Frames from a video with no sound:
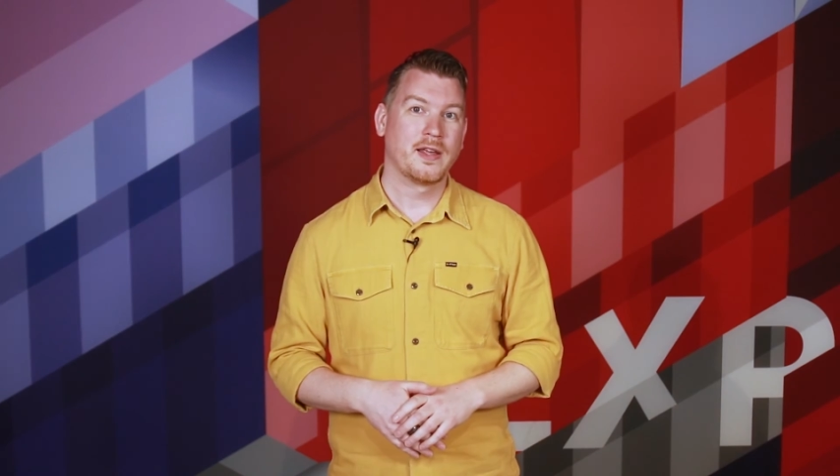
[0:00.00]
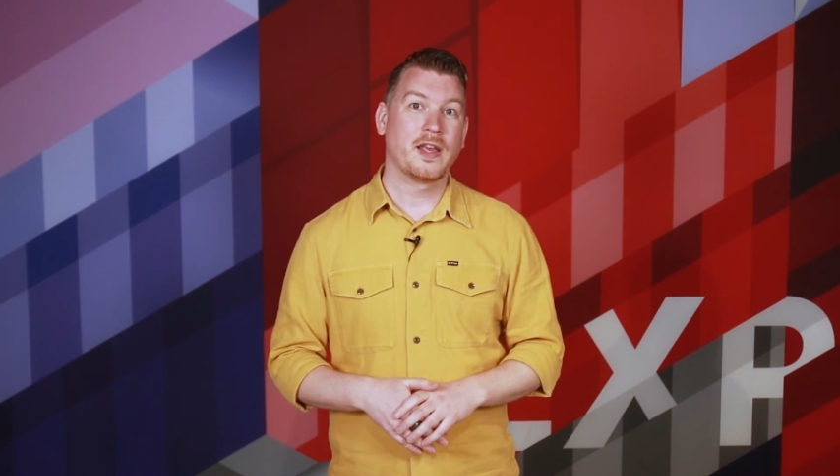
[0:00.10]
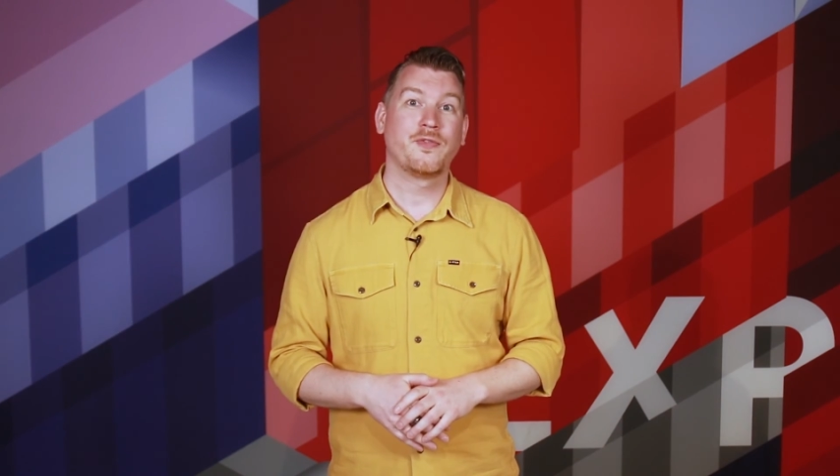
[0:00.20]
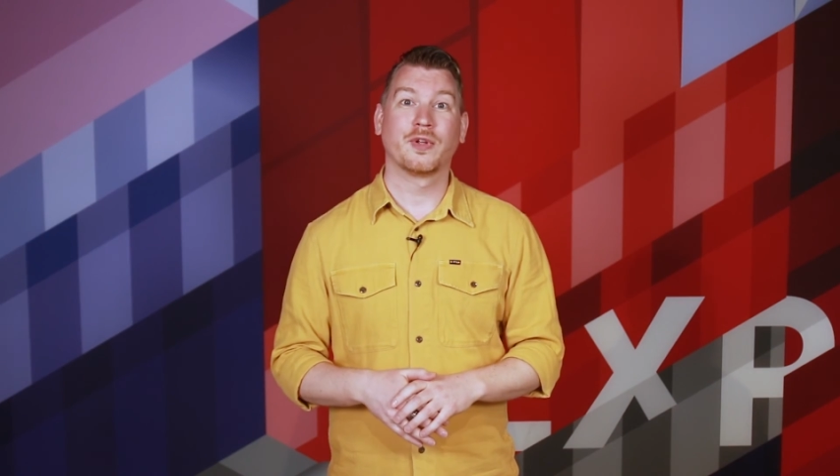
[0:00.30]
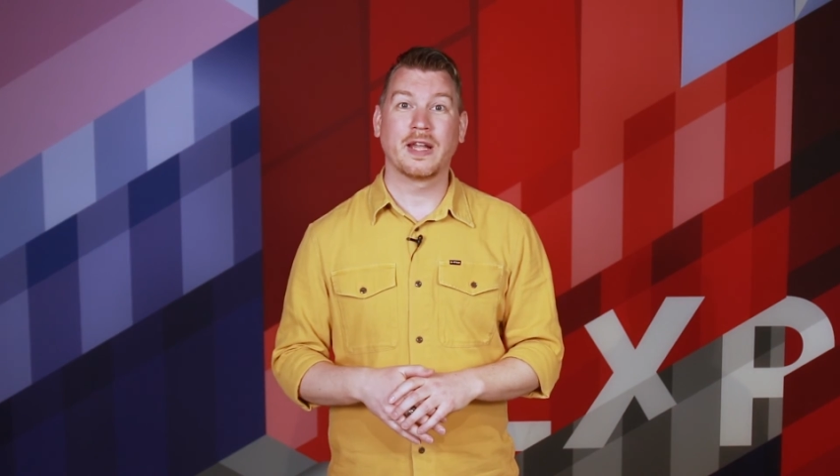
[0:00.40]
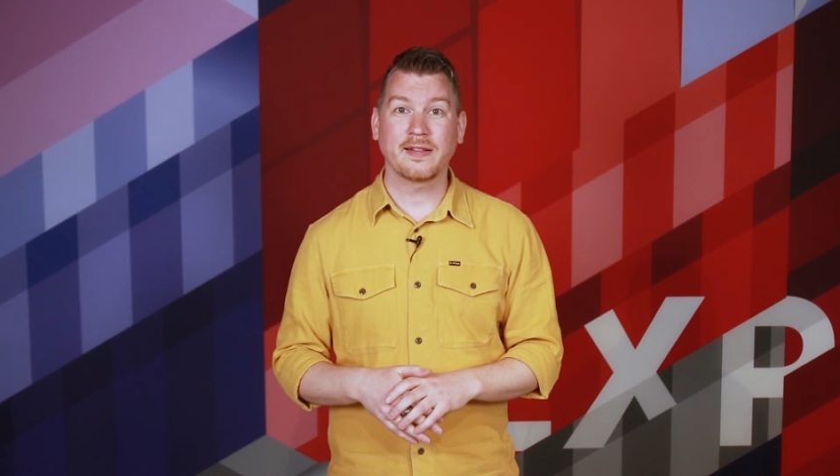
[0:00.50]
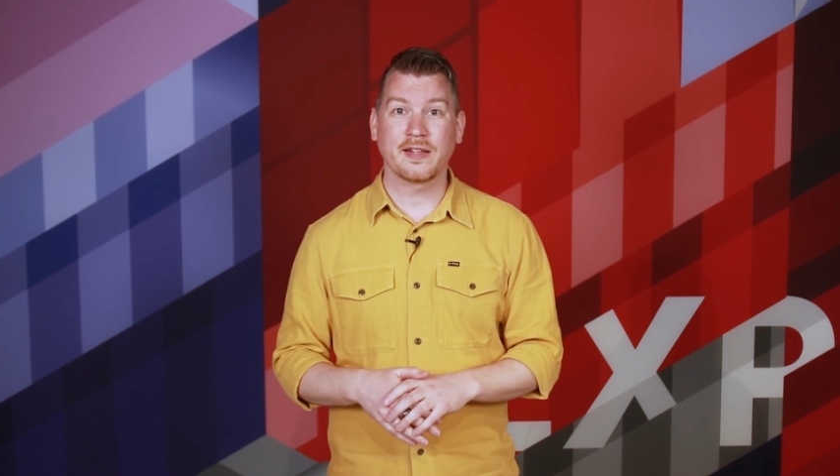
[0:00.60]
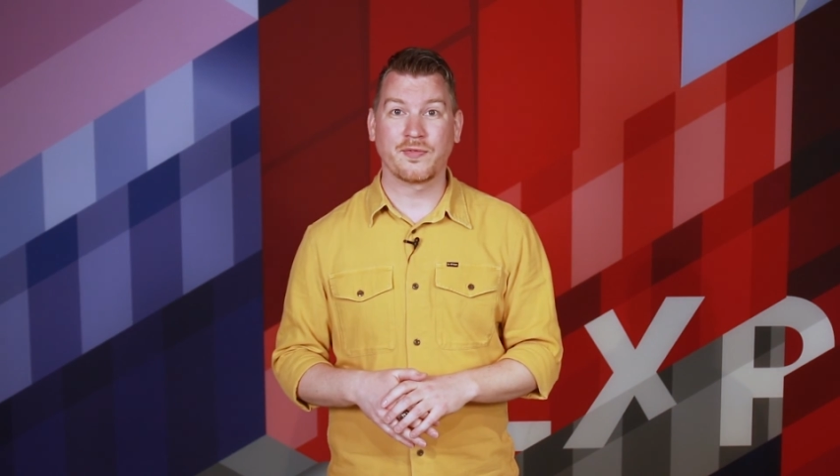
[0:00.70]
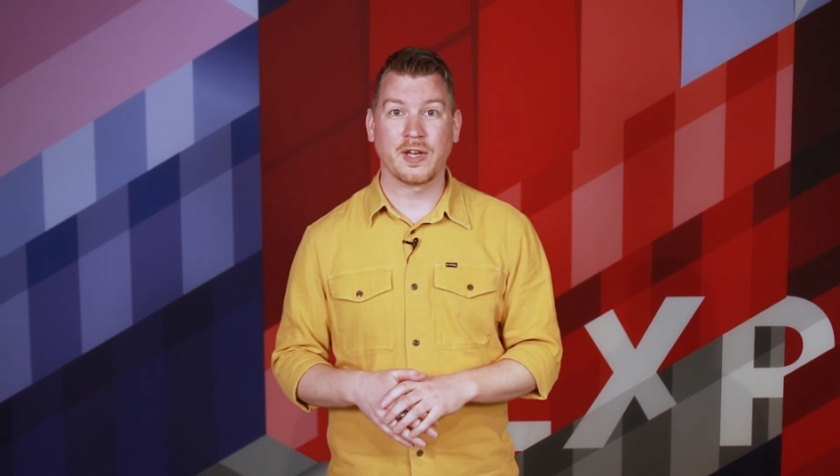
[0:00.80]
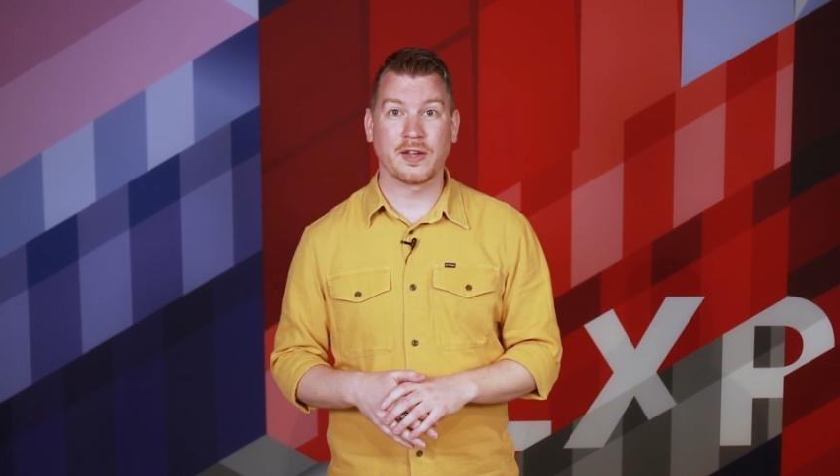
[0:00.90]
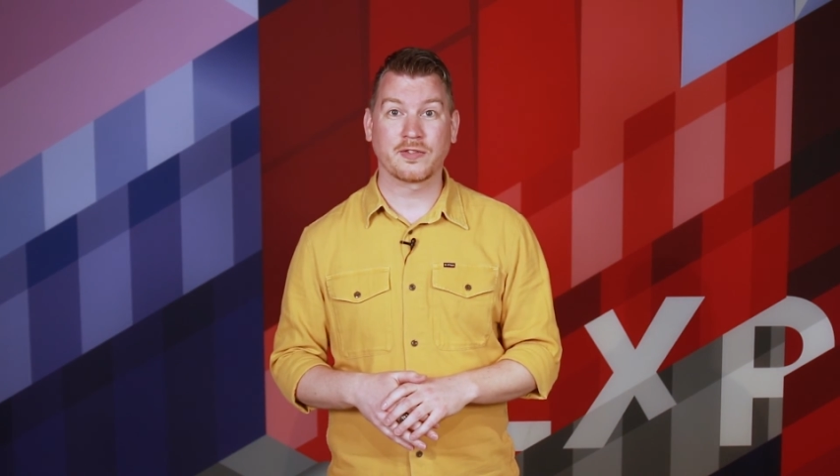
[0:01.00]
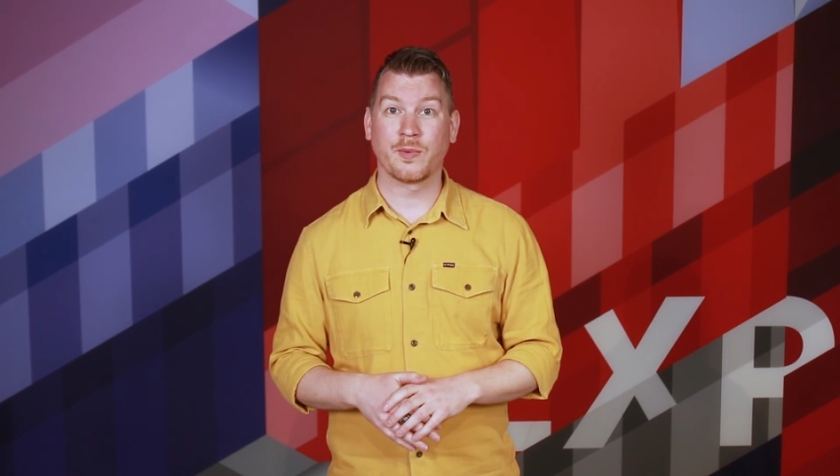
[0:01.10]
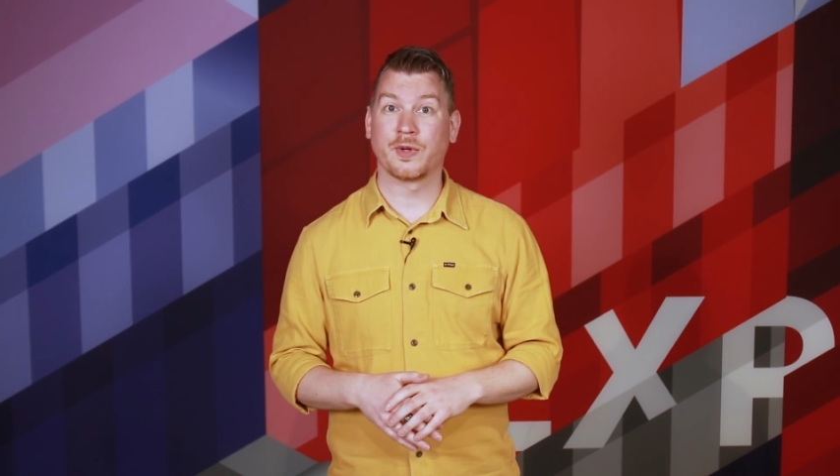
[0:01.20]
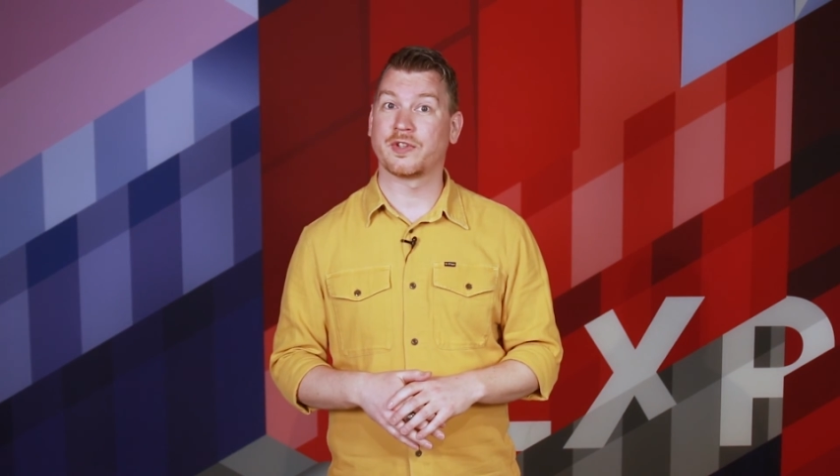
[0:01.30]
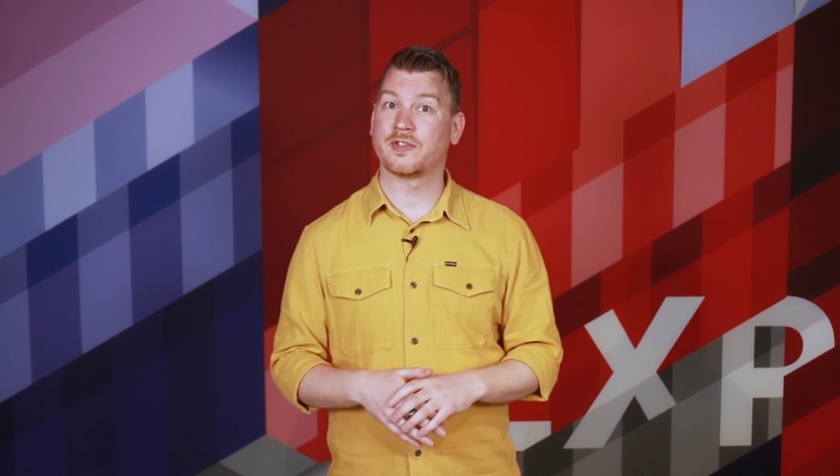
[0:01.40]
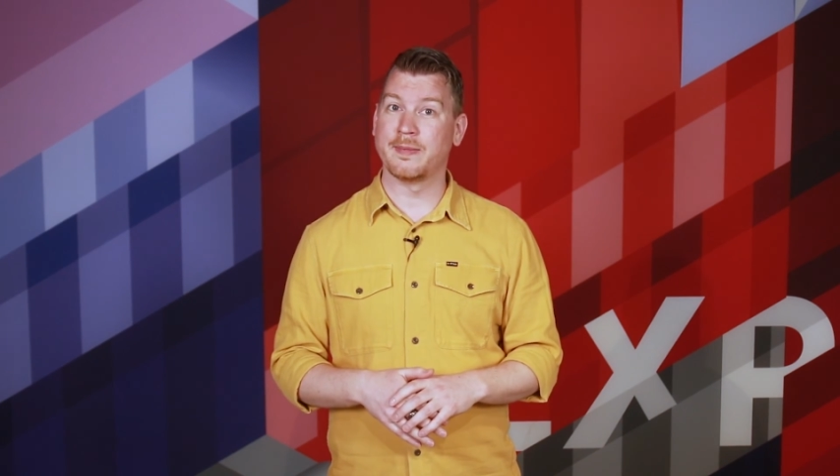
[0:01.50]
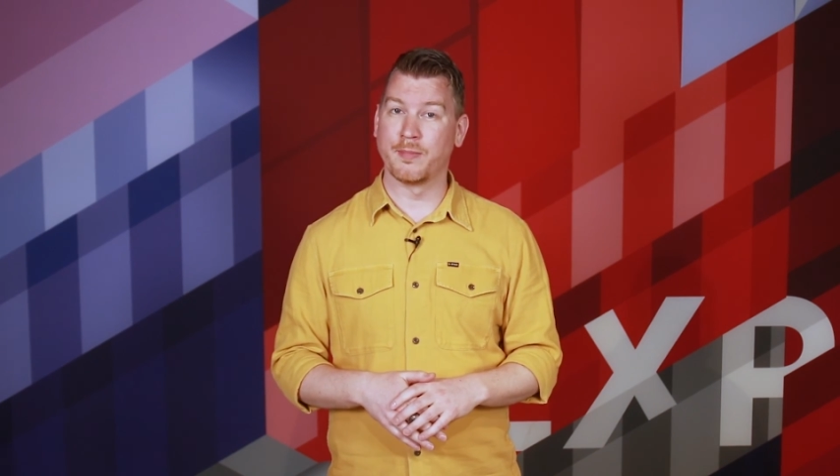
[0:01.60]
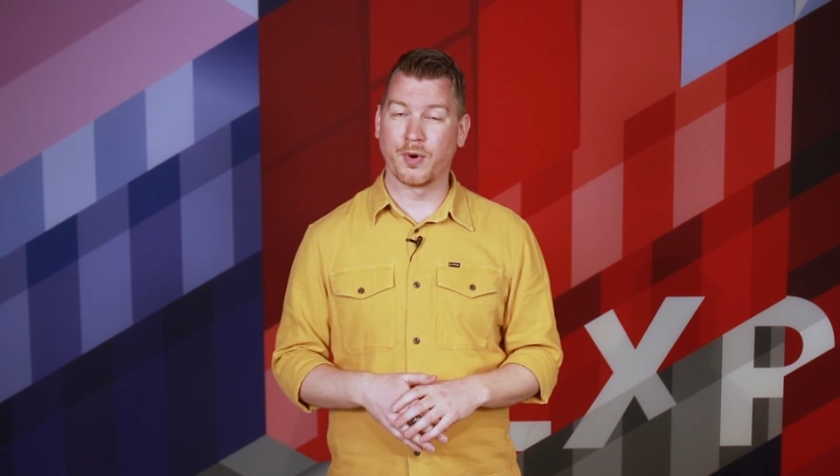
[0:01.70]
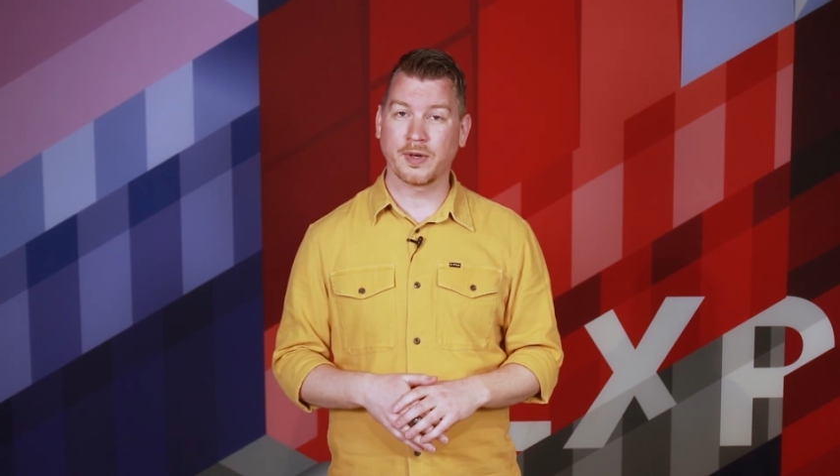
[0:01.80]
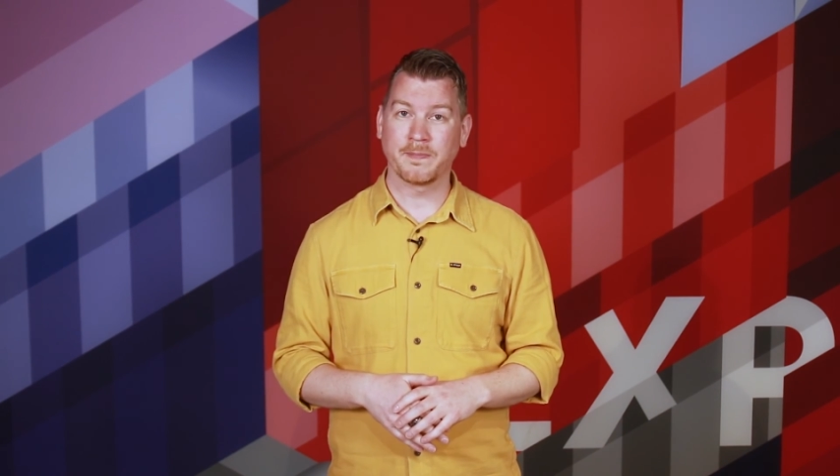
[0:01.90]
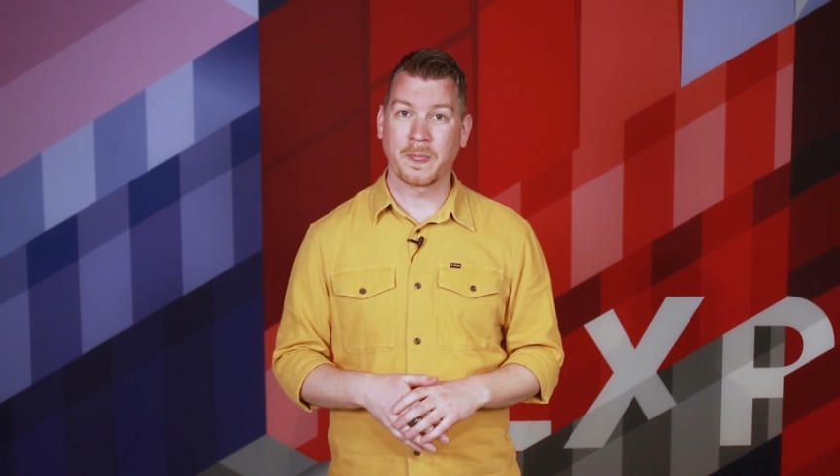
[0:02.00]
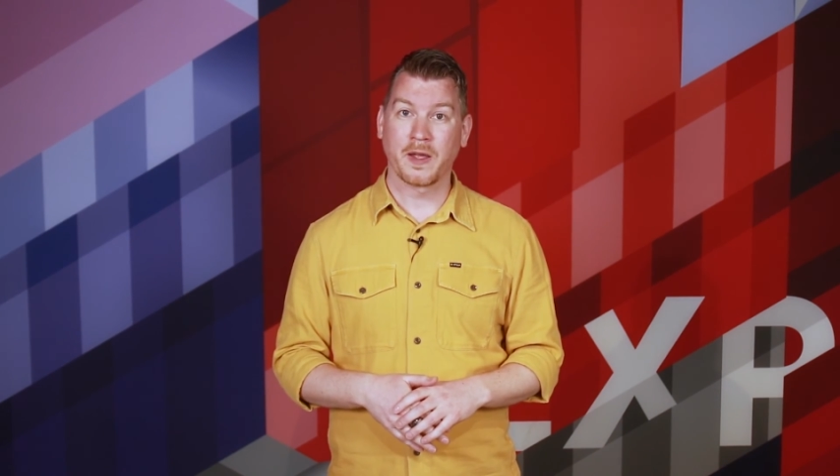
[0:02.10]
If you like these videos and want to see more,